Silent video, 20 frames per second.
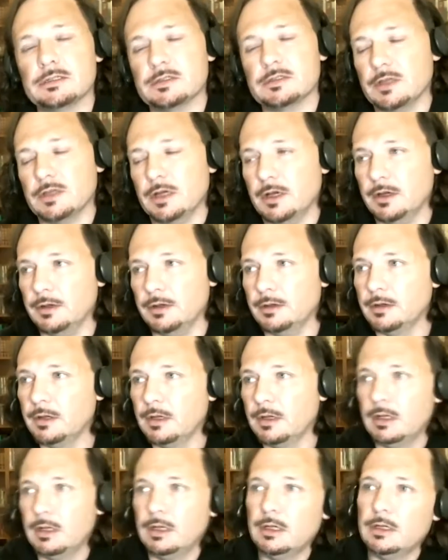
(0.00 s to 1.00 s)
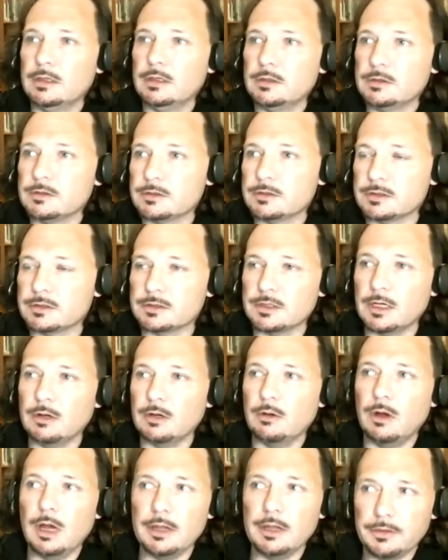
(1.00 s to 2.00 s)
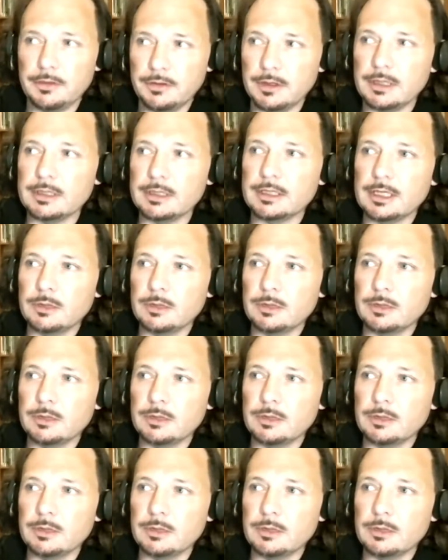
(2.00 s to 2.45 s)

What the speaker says: So I think